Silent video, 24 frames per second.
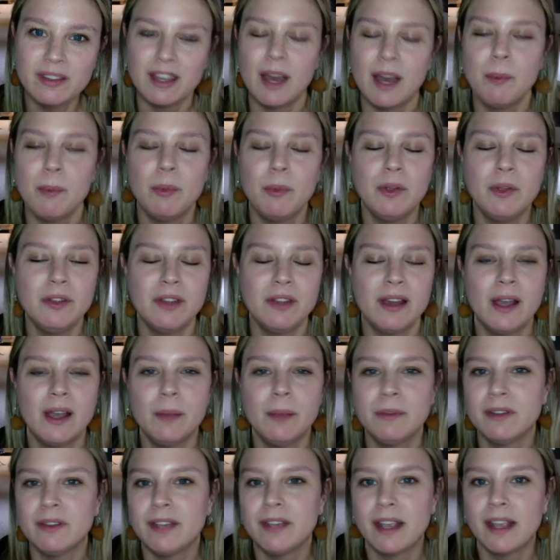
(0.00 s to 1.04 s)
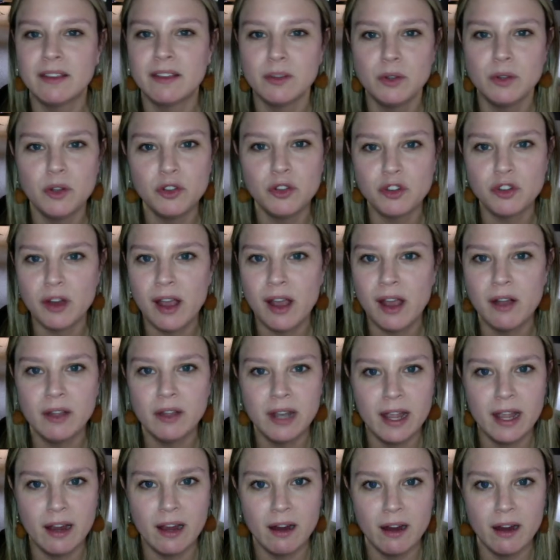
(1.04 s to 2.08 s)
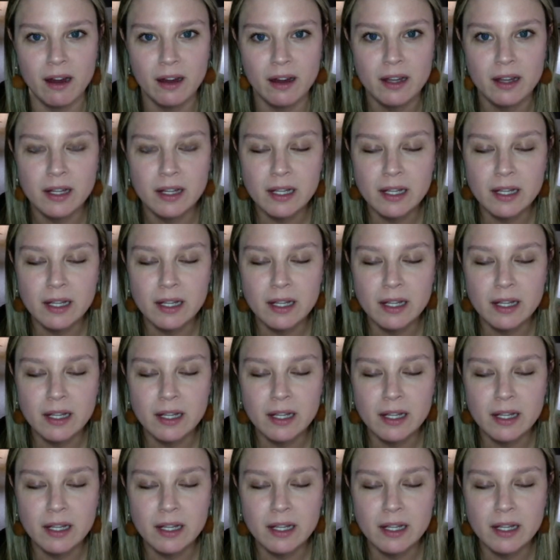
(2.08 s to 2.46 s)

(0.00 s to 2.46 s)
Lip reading: couple of times. It takes a little trial and error.